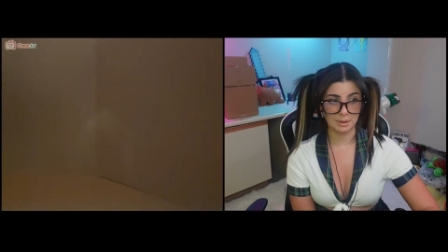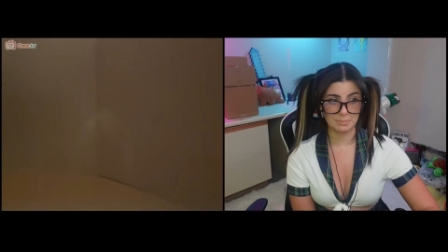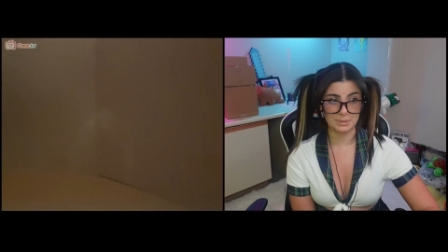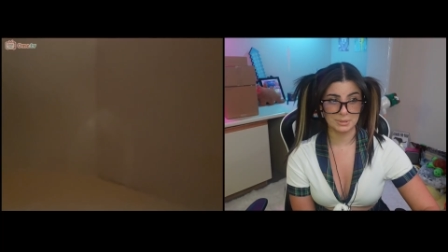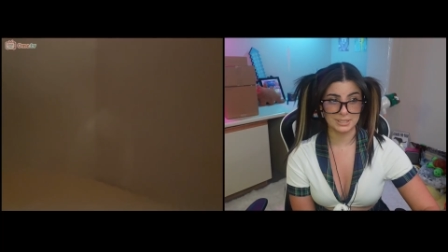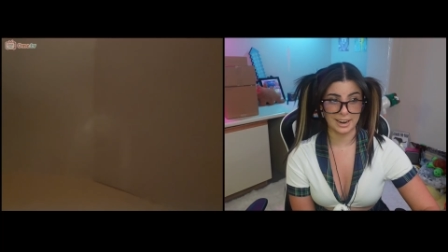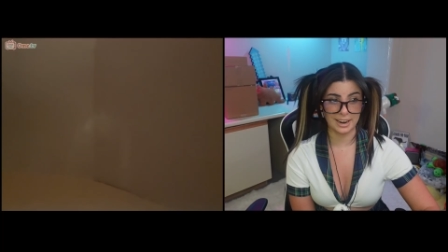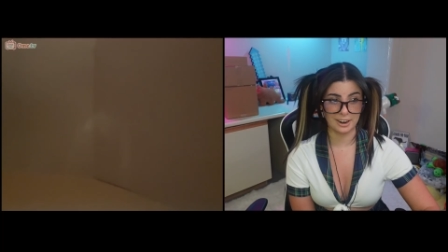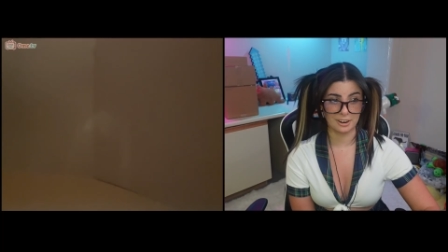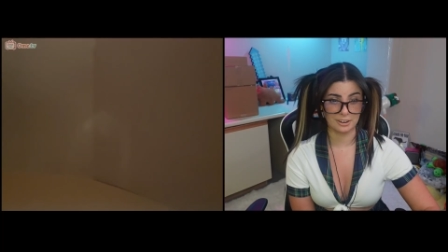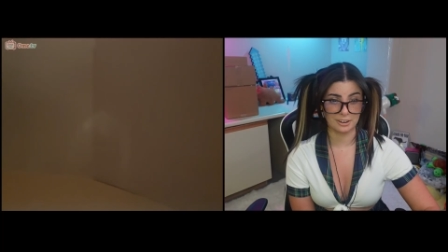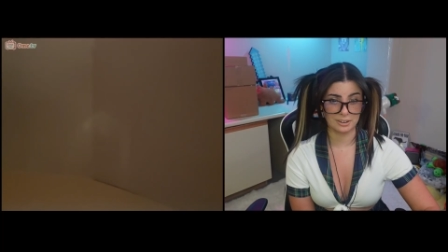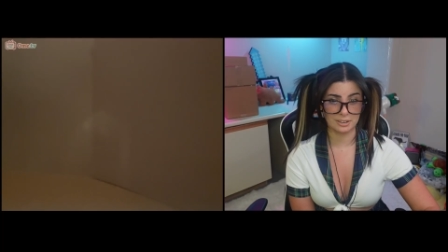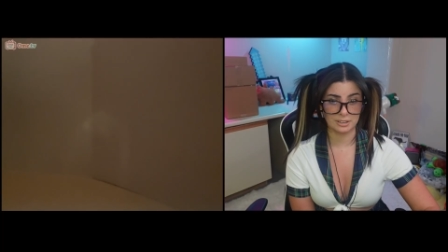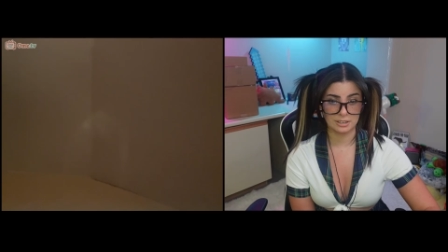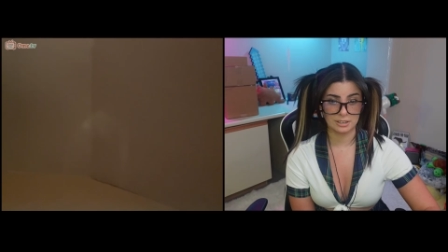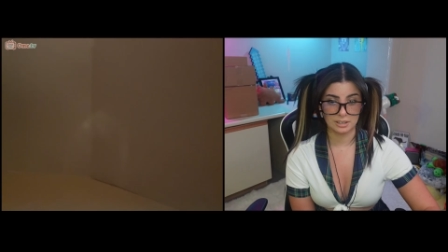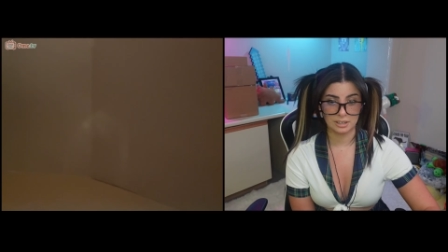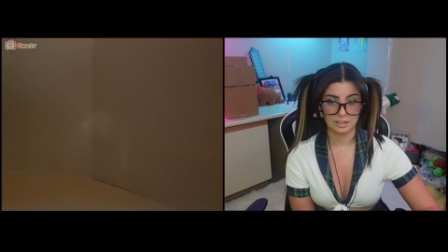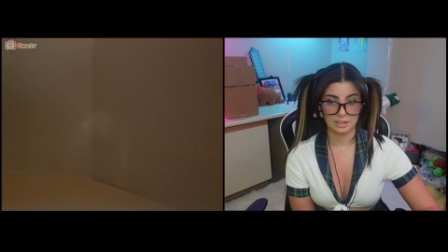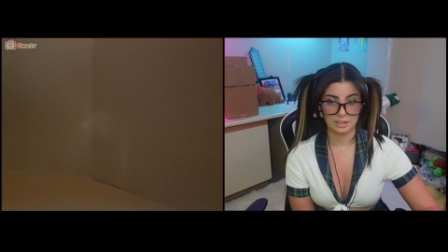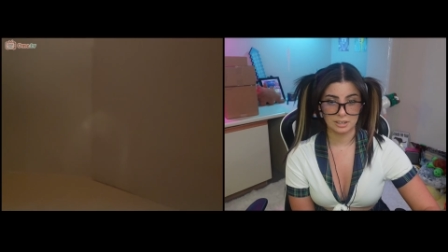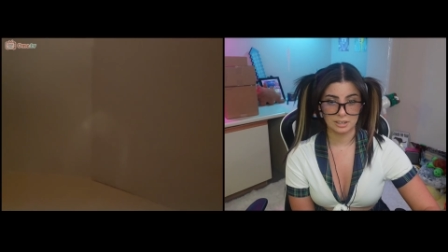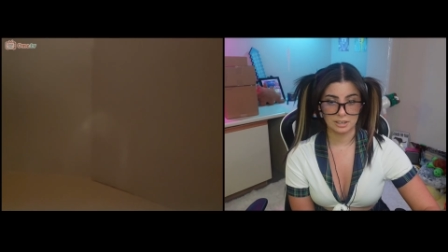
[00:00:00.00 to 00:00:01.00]
You
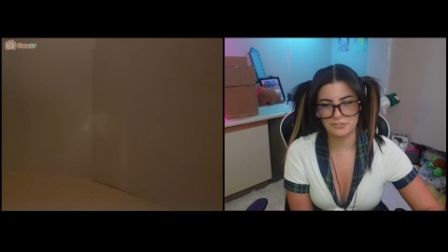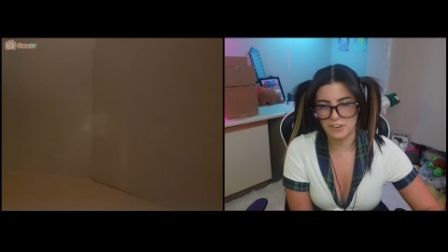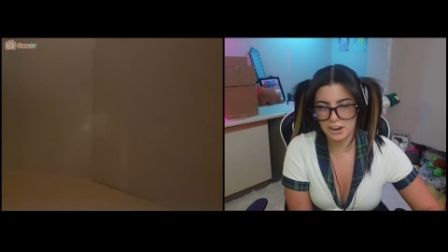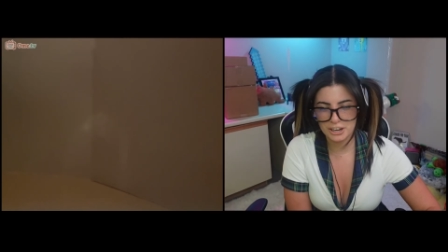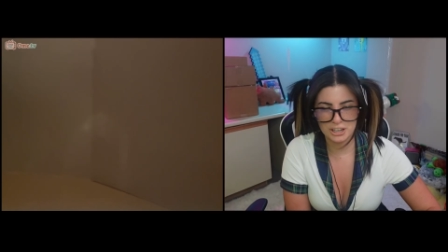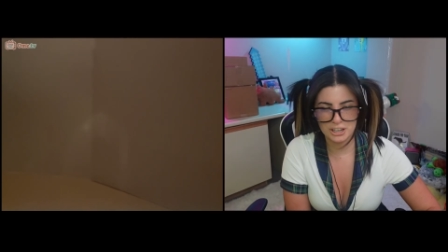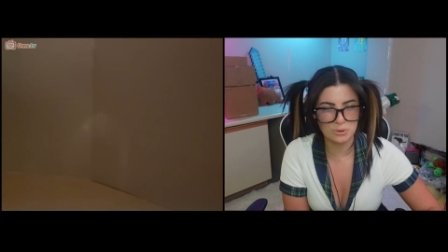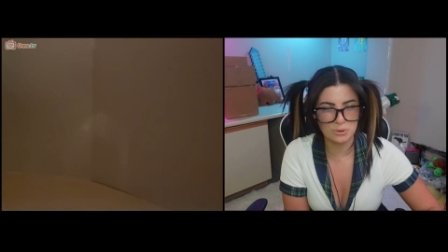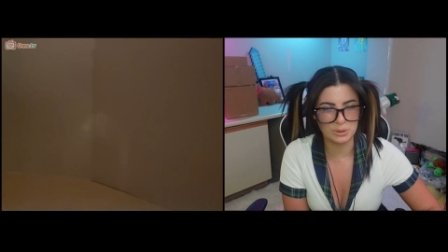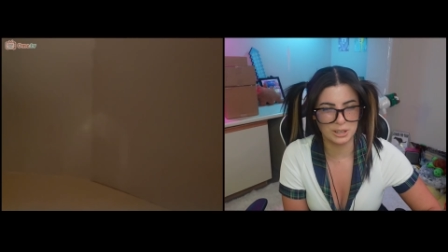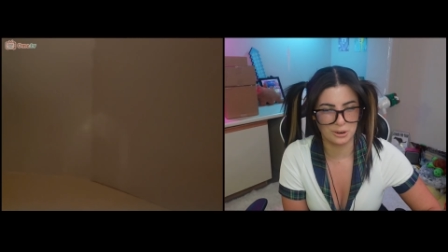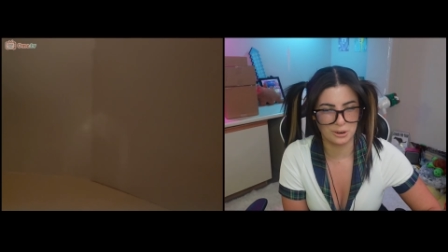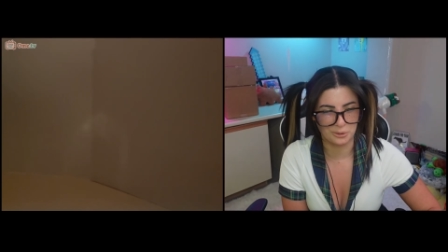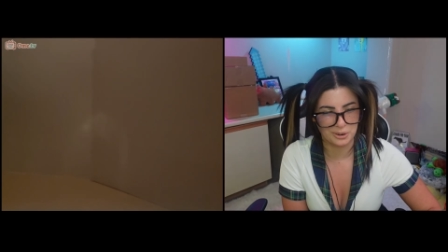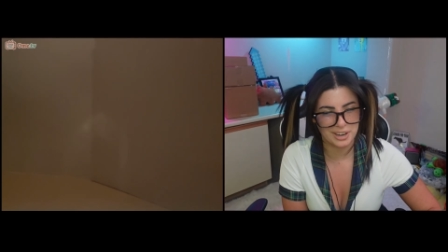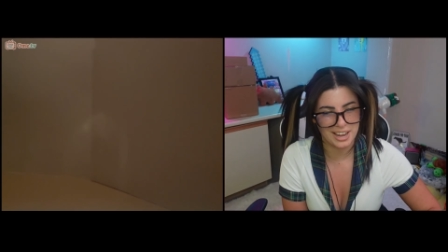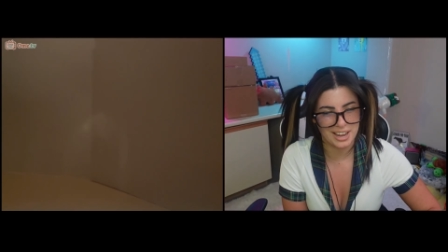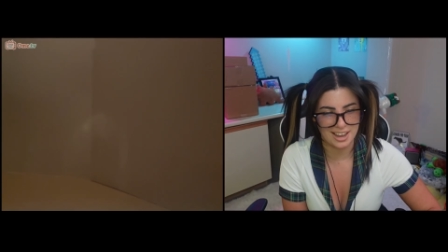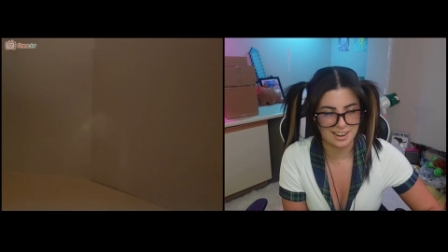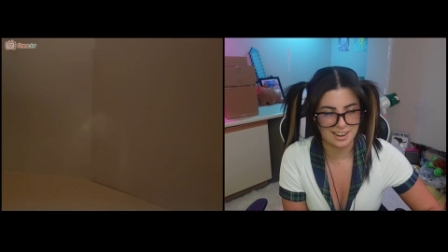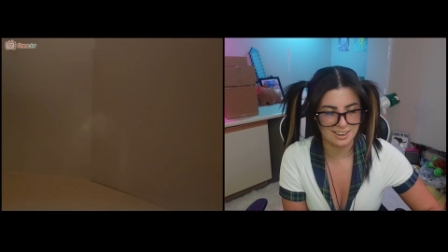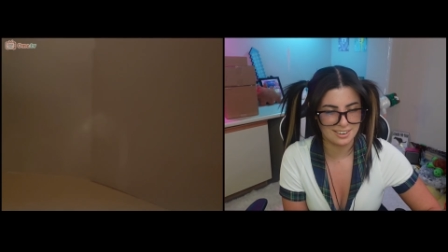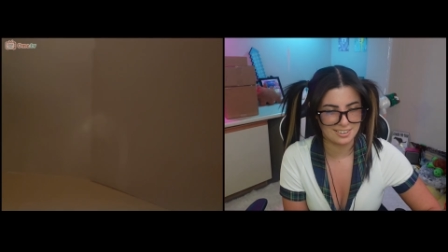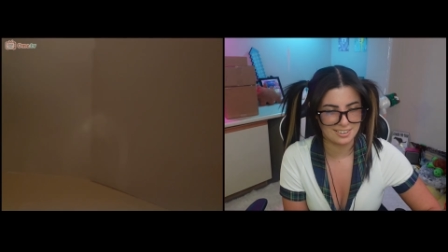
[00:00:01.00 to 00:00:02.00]
ugly. Fuck you, little kid.